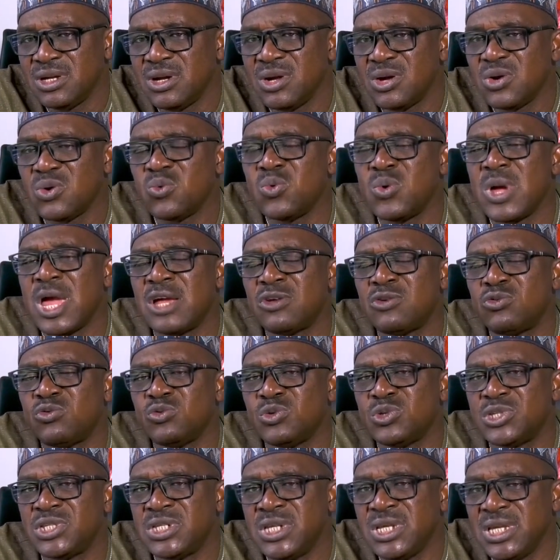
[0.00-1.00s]
where to
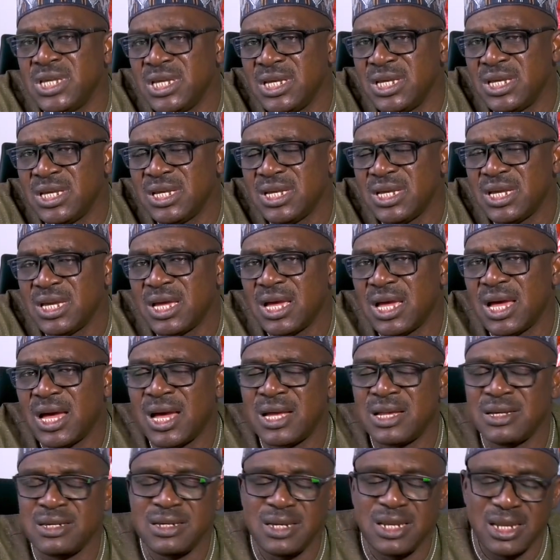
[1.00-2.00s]
stay,
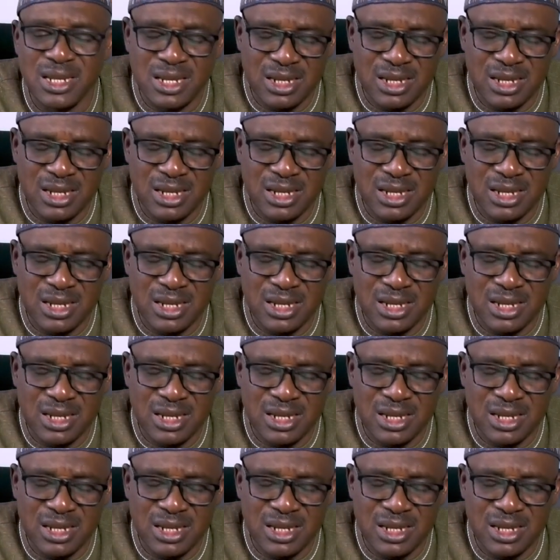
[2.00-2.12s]
and